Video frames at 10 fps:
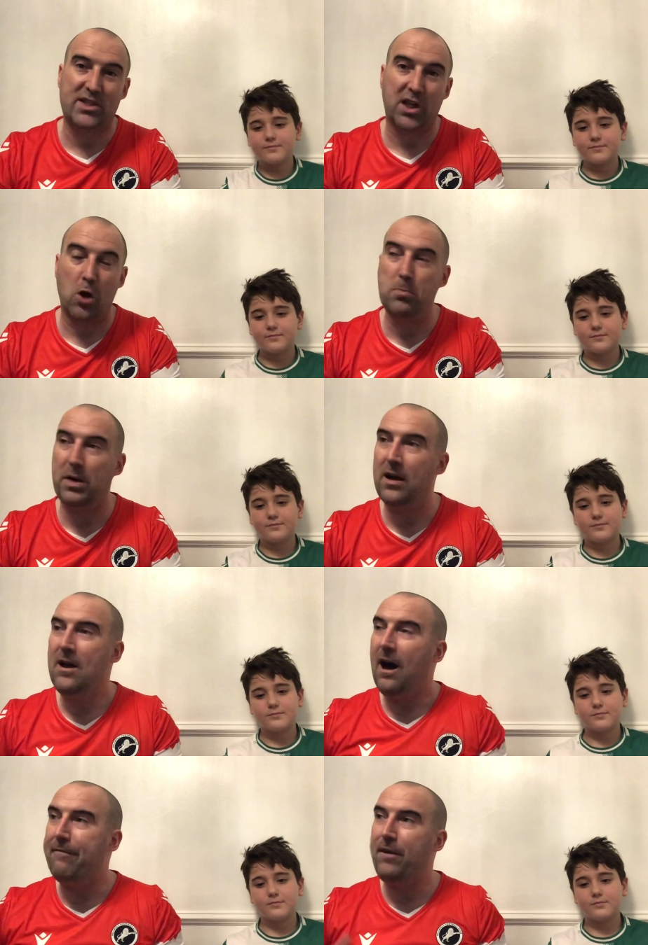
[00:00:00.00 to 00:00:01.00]
Speaker 1: to go, but
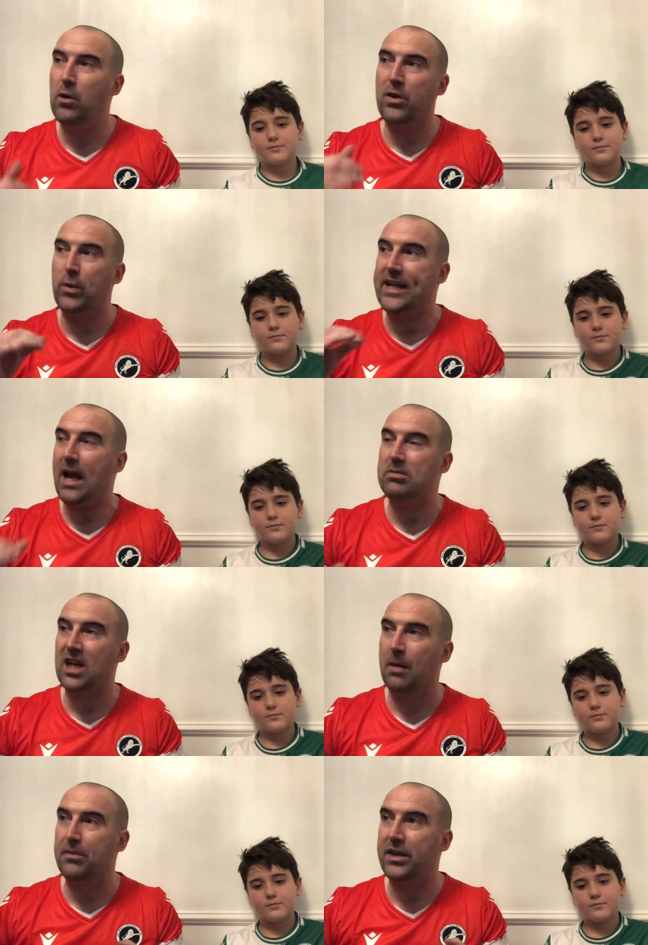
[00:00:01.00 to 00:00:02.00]
I felt that we kept
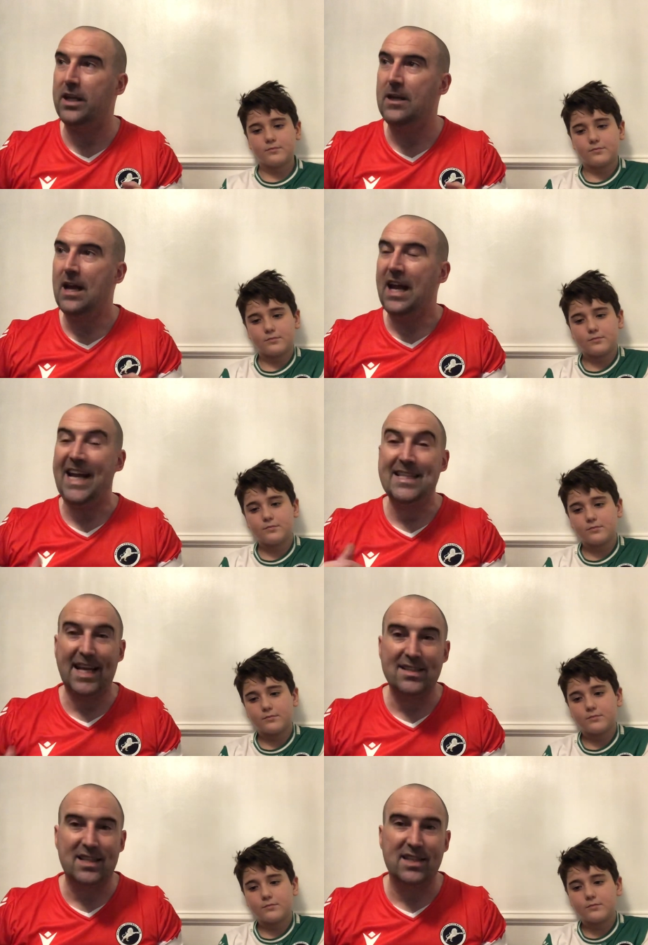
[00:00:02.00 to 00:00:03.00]
up the
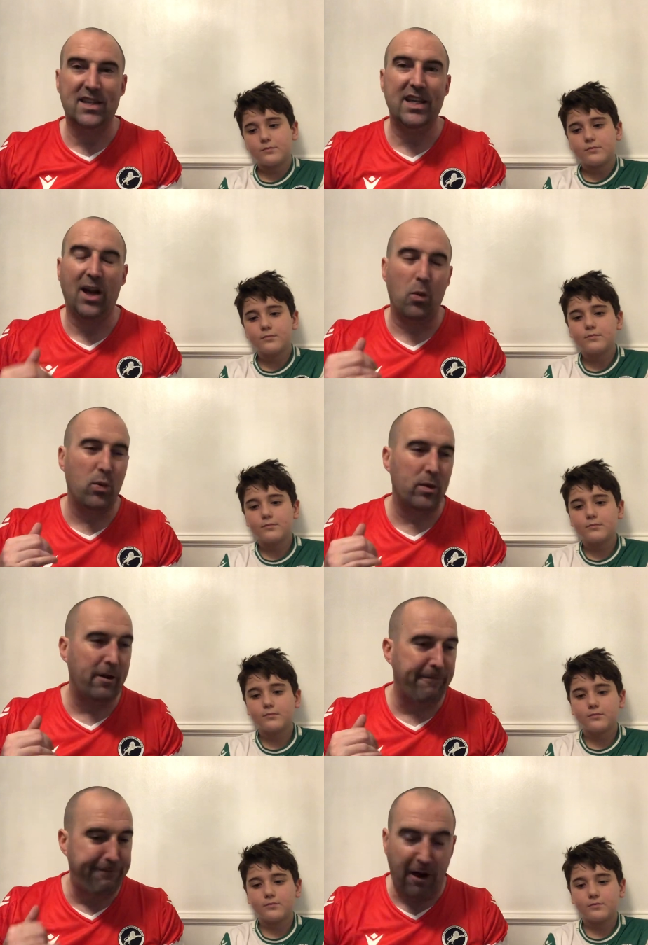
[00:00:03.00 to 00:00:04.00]
intensity. You know,
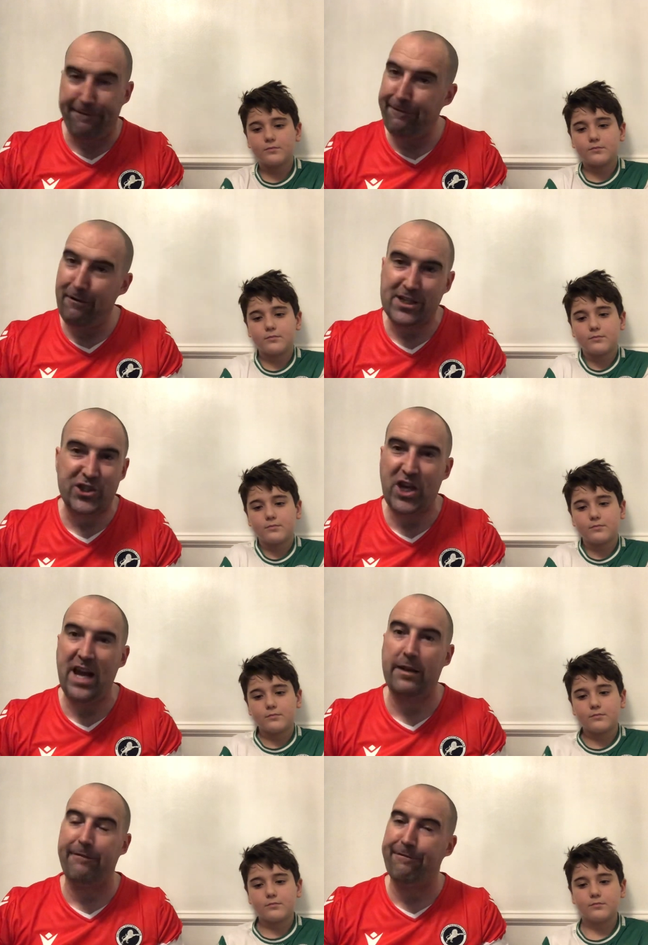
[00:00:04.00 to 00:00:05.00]
a fresh
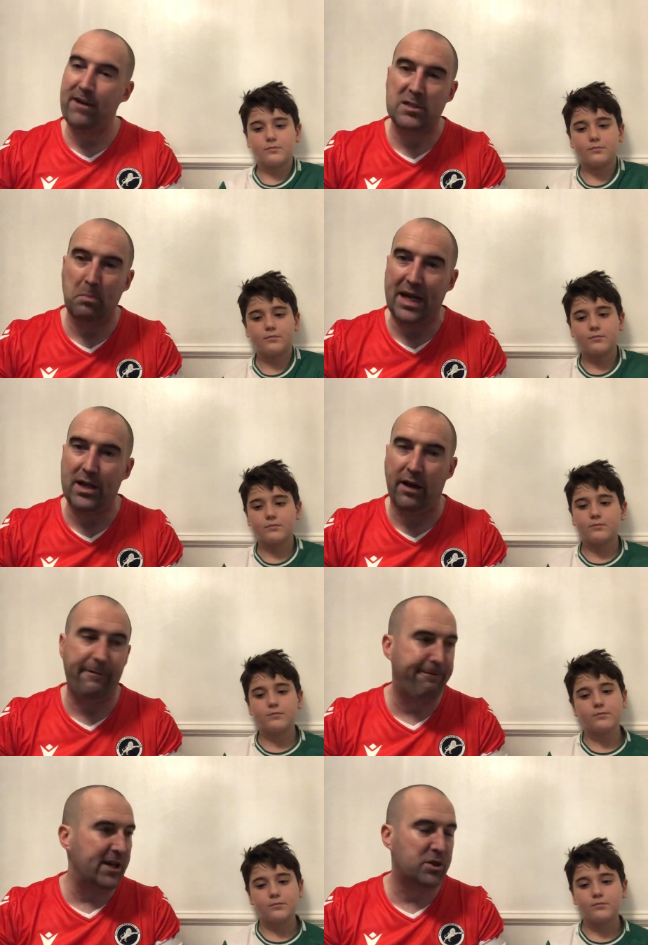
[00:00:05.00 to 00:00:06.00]
Jed, a fresh mate, a
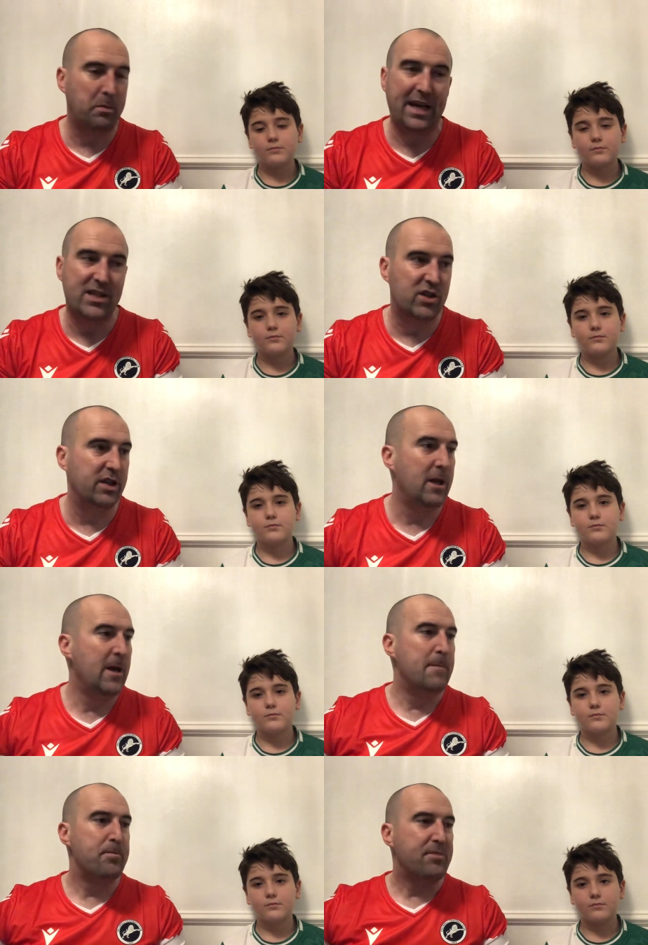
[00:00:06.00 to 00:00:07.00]
fresh Mason
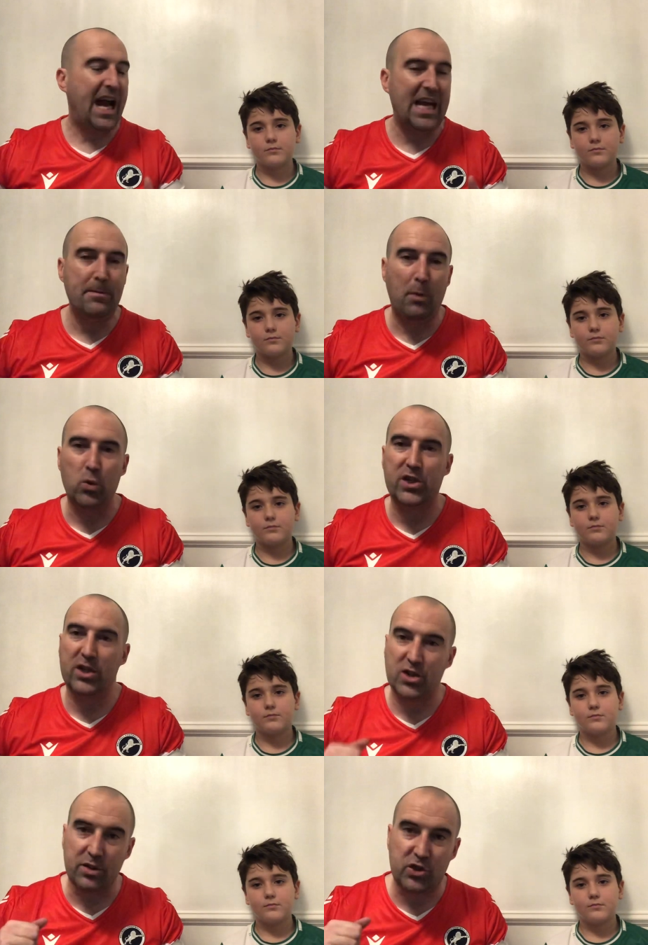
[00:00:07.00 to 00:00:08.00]
able to,
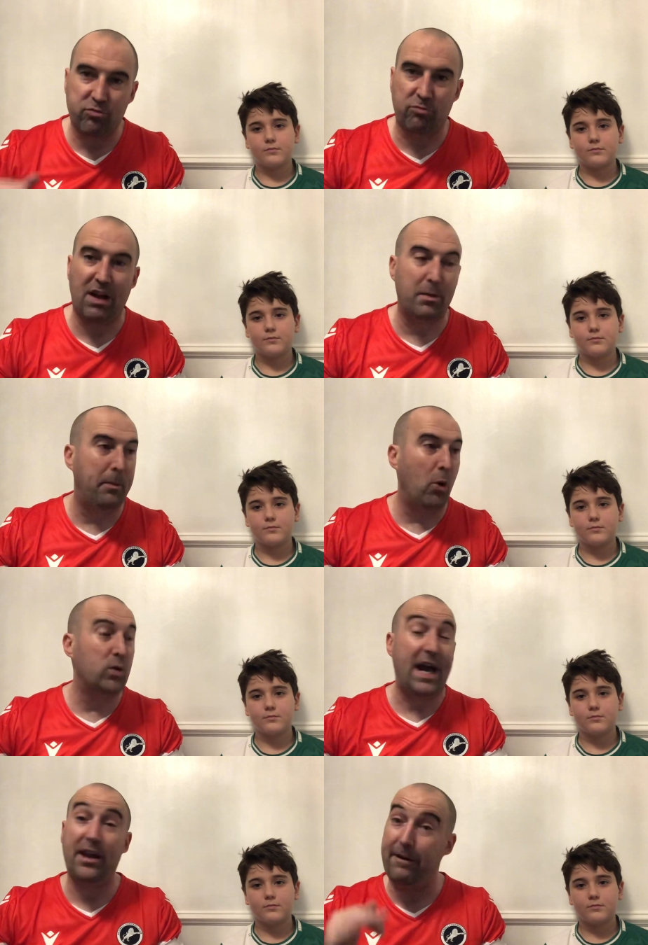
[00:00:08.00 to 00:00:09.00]
to run the ball
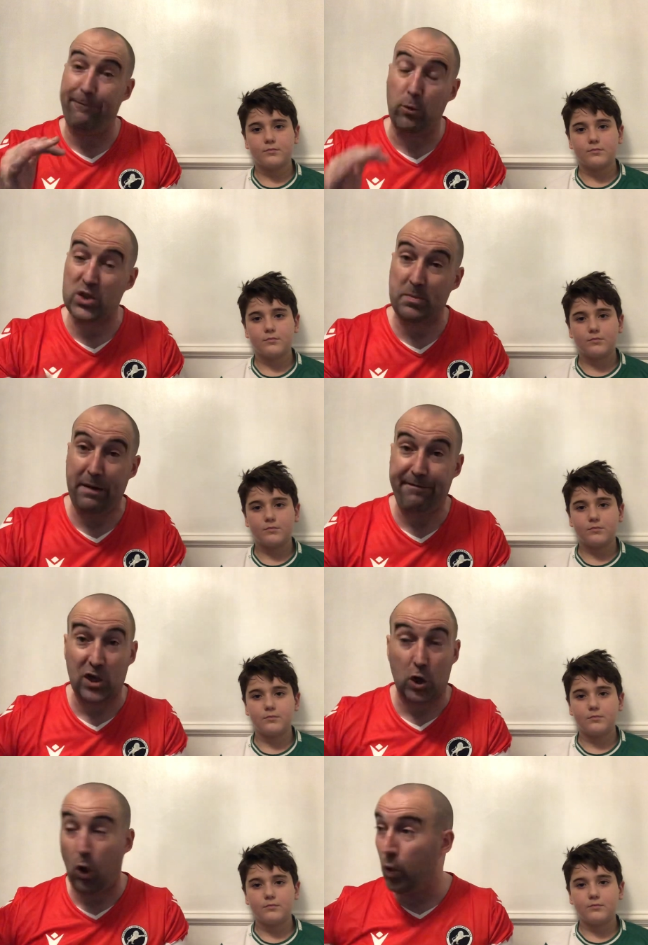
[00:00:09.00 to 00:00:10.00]
down. And I thought Smith in the
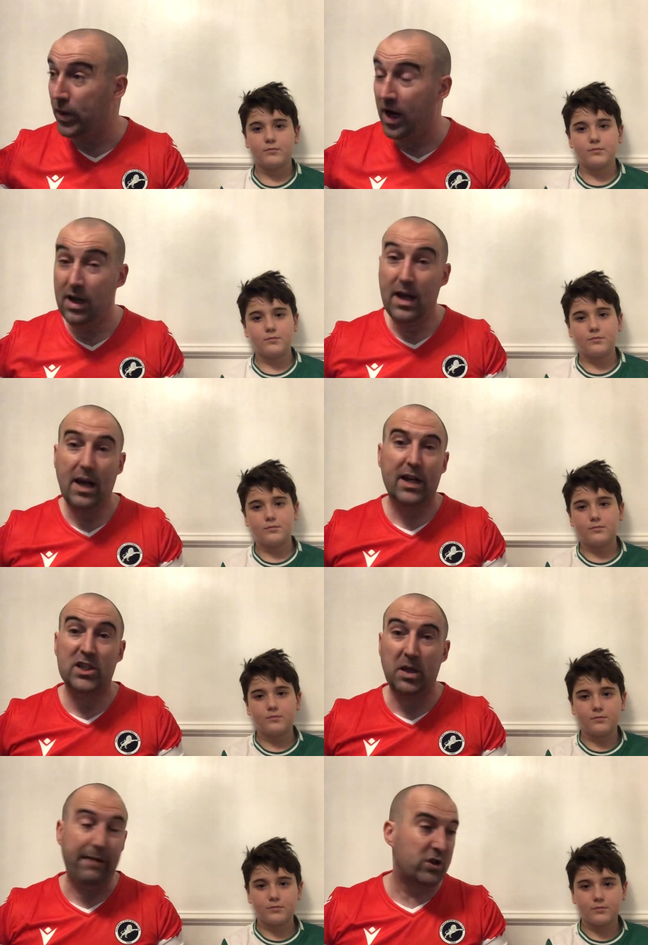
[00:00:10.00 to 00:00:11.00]
corner,
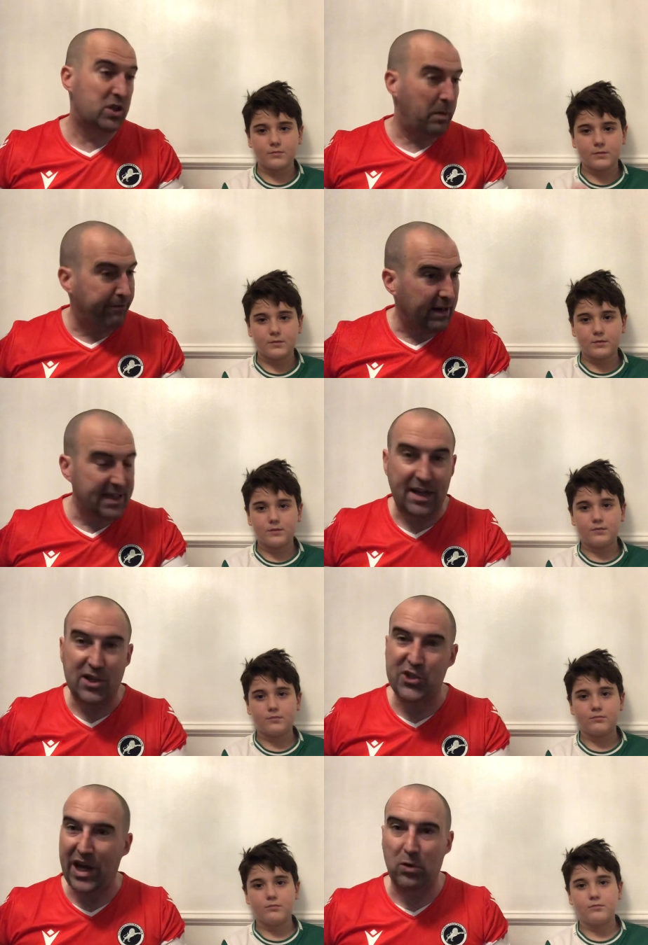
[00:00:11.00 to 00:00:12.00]
even Smith running down the
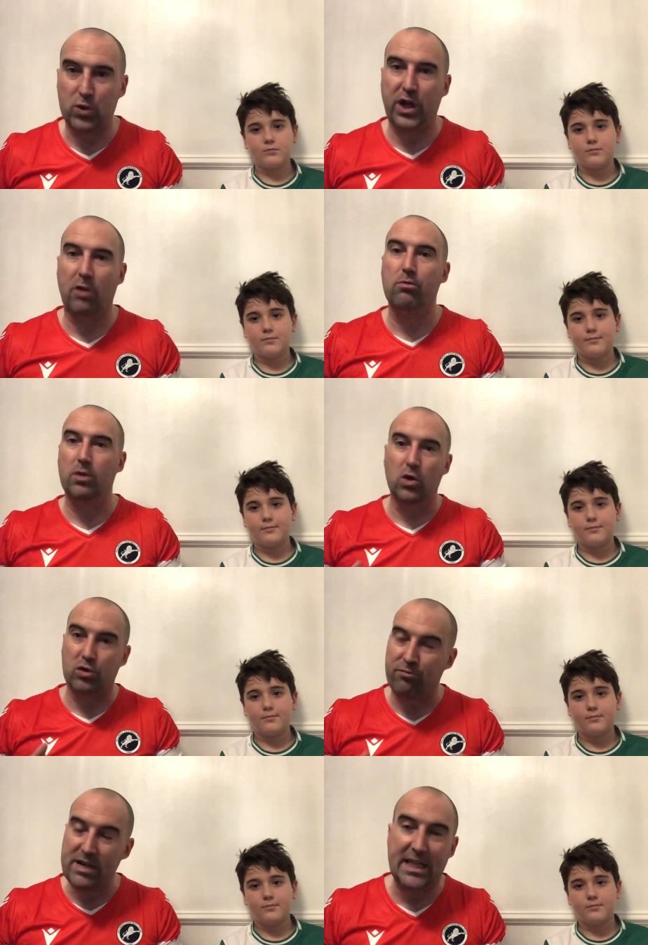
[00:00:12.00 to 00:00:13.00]
channels, you know, looked
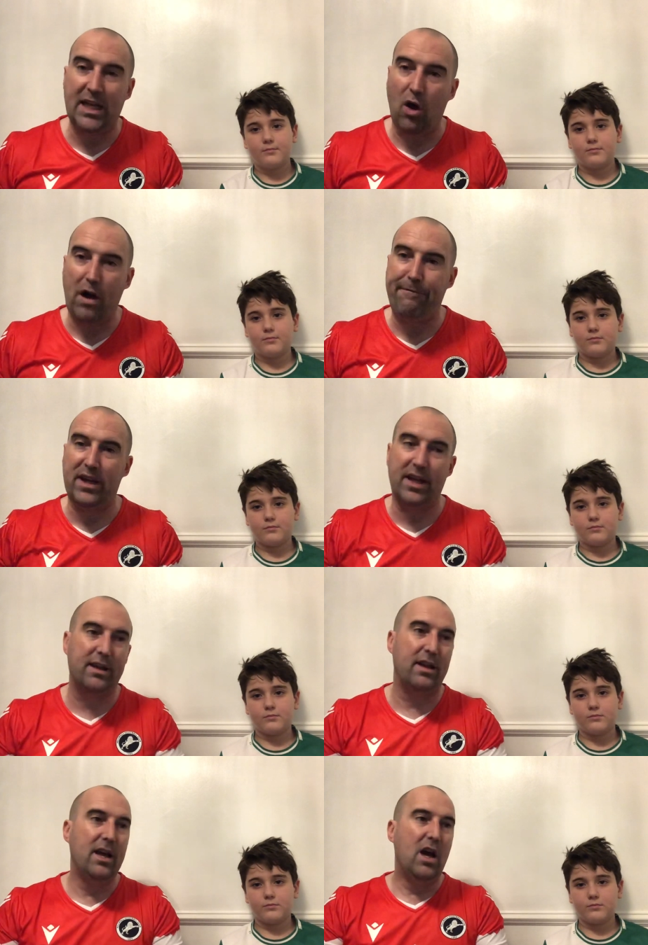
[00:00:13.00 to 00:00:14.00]
really lively.
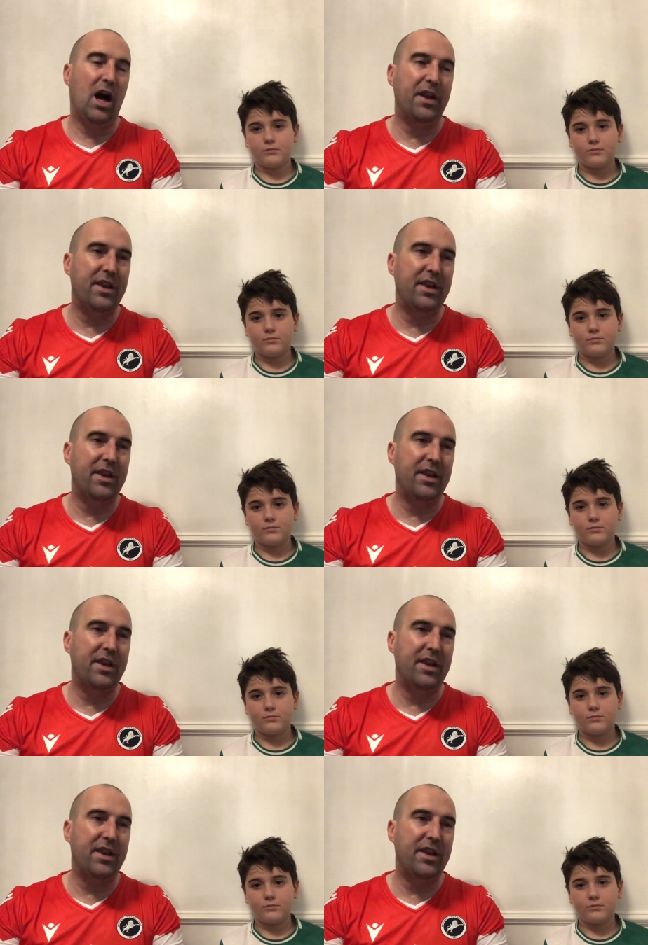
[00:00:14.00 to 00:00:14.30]
And, and